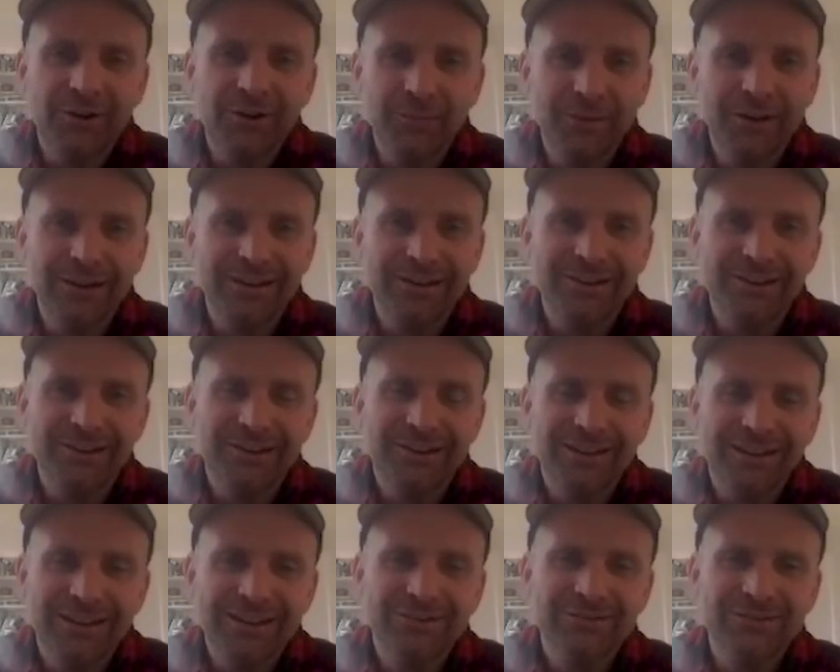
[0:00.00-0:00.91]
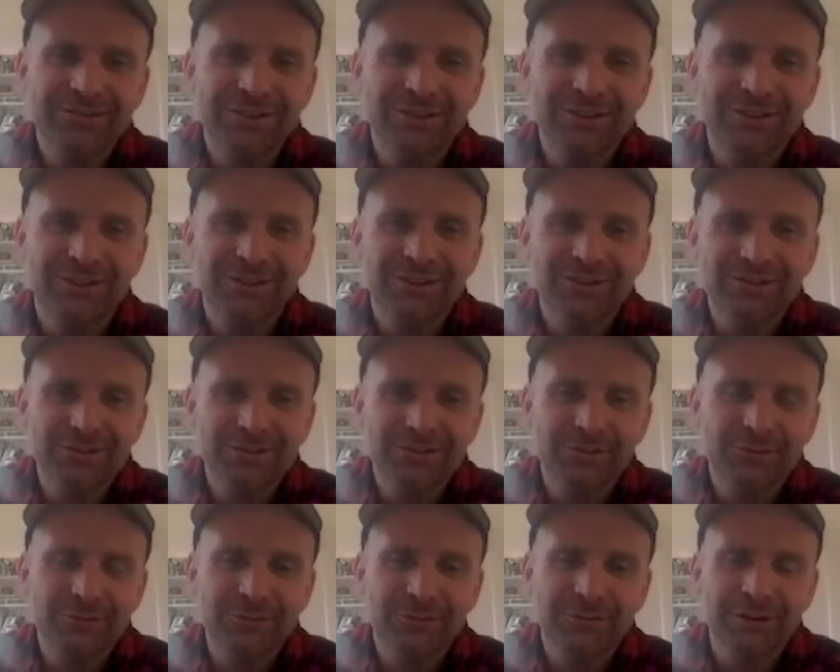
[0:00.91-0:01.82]
to be here. Absolute honor. This will
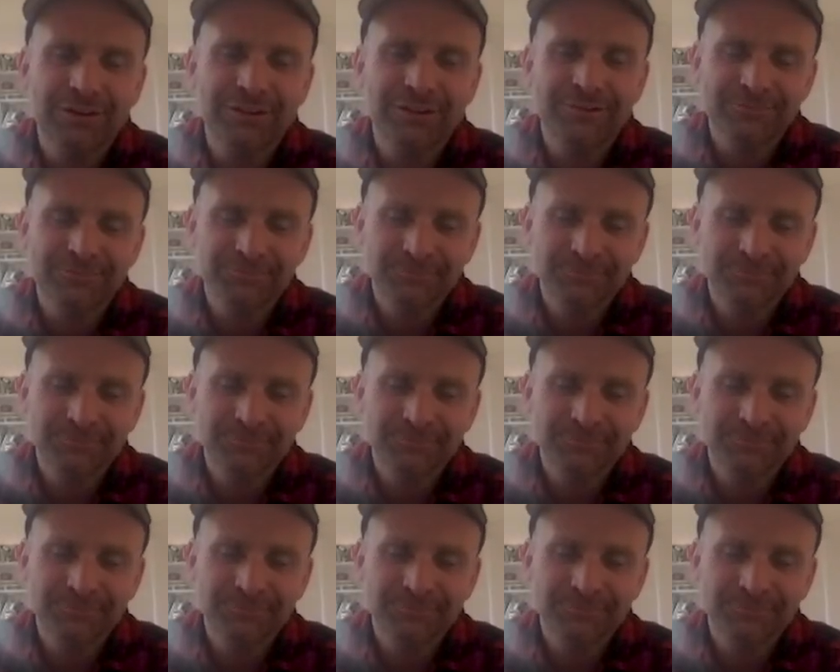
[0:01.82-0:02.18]
be fun.